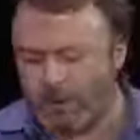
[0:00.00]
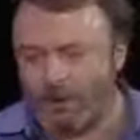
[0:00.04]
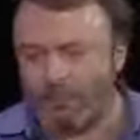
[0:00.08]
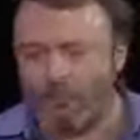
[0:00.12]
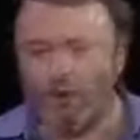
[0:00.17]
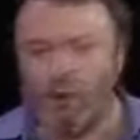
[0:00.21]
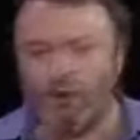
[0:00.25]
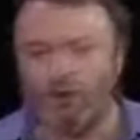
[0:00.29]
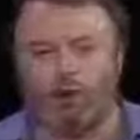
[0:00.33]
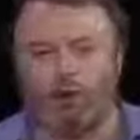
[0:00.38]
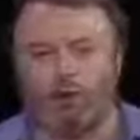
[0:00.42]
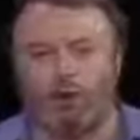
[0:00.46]

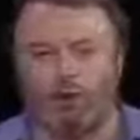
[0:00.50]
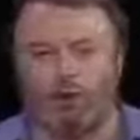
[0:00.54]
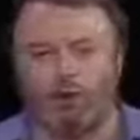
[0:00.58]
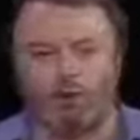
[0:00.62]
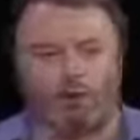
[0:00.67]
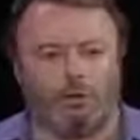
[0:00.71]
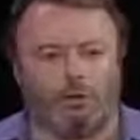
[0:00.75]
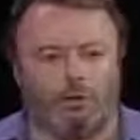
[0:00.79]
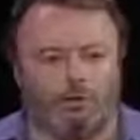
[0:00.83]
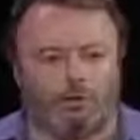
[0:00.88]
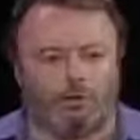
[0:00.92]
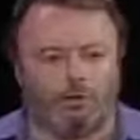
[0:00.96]
moral
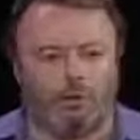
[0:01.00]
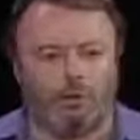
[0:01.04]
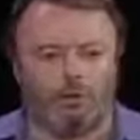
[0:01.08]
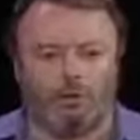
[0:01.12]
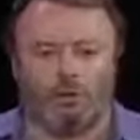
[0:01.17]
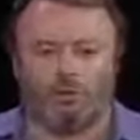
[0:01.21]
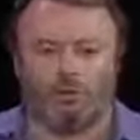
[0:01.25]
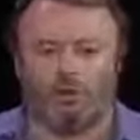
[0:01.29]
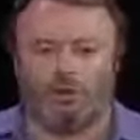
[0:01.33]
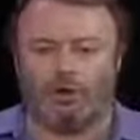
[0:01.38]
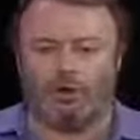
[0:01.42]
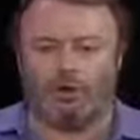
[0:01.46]
leader of the
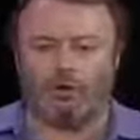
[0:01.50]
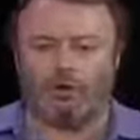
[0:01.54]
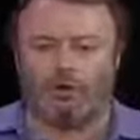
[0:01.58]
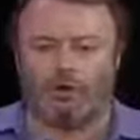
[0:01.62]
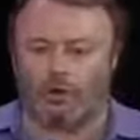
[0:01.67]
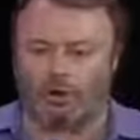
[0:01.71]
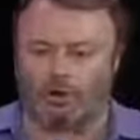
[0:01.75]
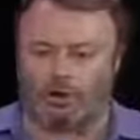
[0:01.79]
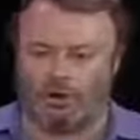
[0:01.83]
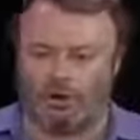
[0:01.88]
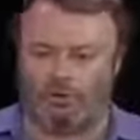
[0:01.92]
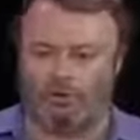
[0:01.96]
Egyptian
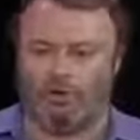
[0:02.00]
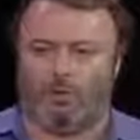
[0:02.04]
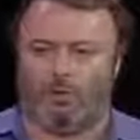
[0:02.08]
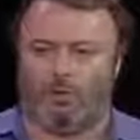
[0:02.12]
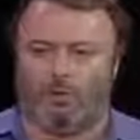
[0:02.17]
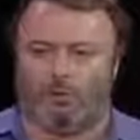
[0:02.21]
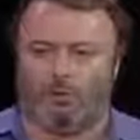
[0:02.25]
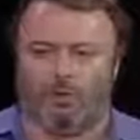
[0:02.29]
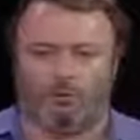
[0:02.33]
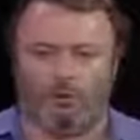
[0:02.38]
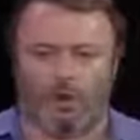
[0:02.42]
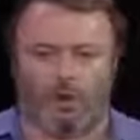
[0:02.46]
democracy
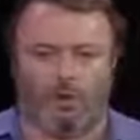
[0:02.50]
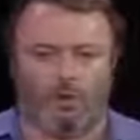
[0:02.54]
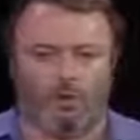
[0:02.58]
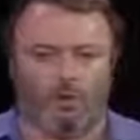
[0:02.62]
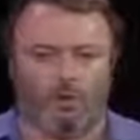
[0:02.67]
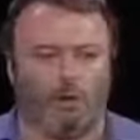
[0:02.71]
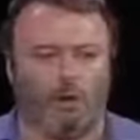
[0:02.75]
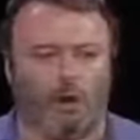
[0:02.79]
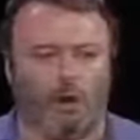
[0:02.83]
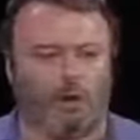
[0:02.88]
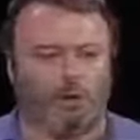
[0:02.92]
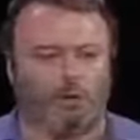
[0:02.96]
movement, the man
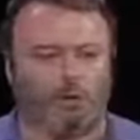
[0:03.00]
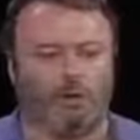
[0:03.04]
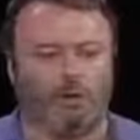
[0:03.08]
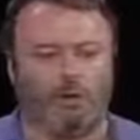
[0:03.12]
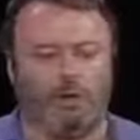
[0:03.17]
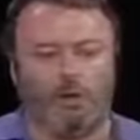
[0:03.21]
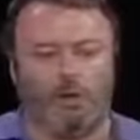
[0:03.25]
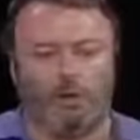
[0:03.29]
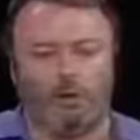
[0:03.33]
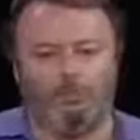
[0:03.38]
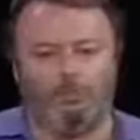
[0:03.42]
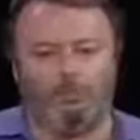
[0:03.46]
who has
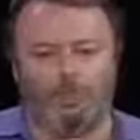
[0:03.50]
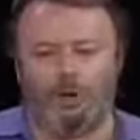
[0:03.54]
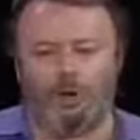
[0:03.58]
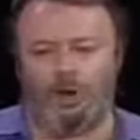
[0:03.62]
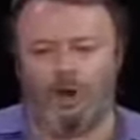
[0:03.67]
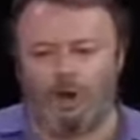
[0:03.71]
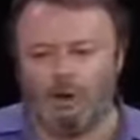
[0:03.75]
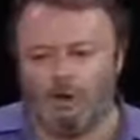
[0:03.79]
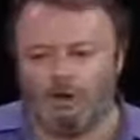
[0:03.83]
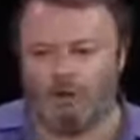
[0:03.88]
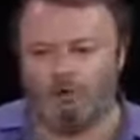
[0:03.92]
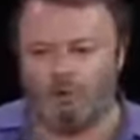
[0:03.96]

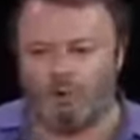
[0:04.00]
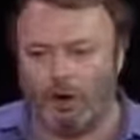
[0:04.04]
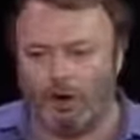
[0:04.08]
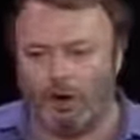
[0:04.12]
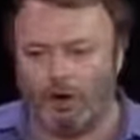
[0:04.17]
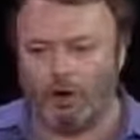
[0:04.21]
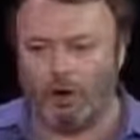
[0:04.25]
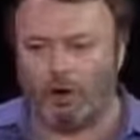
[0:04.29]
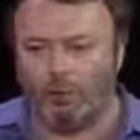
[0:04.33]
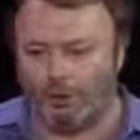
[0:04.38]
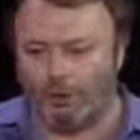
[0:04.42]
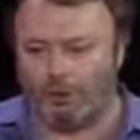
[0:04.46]
begun to
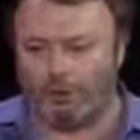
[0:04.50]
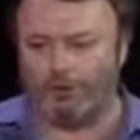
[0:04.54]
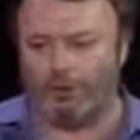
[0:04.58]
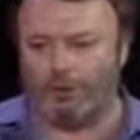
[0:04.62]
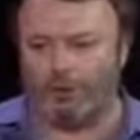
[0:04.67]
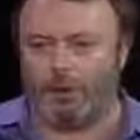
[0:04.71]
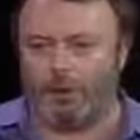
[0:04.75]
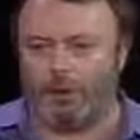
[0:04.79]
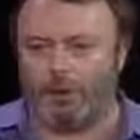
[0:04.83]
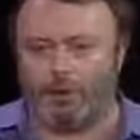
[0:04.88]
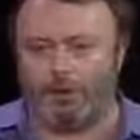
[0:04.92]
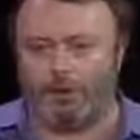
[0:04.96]
break open
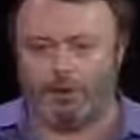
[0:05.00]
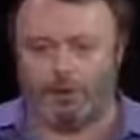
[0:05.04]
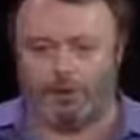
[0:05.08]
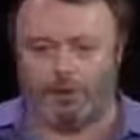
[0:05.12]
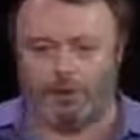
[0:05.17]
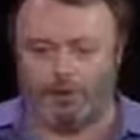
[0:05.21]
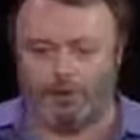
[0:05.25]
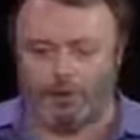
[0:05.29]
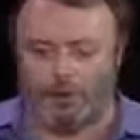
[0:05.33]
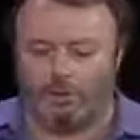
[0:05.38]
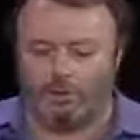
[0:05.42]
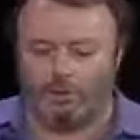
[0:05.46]
the argument in
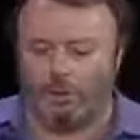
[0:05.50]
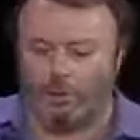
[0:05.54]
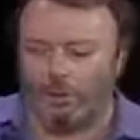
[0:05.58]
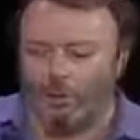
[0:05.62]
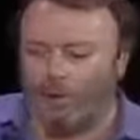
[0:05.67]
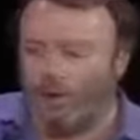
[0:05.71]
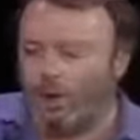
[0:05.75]
Egypt,